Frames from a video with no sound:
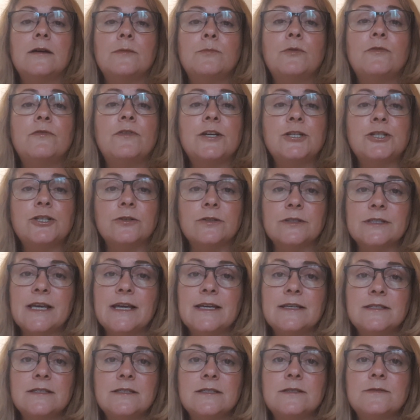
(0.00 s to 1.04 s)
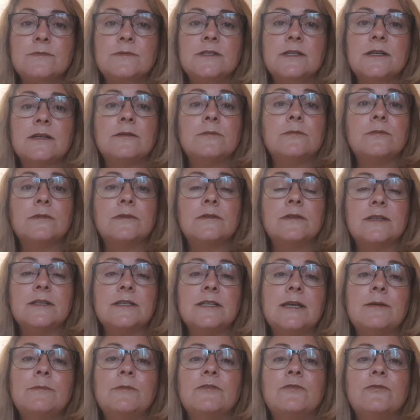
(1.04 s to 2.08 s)
professional tests done the
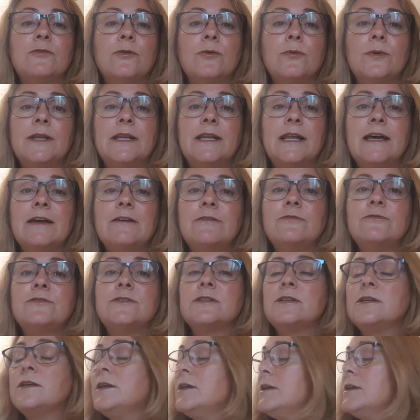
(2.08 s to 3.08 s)
day before we left,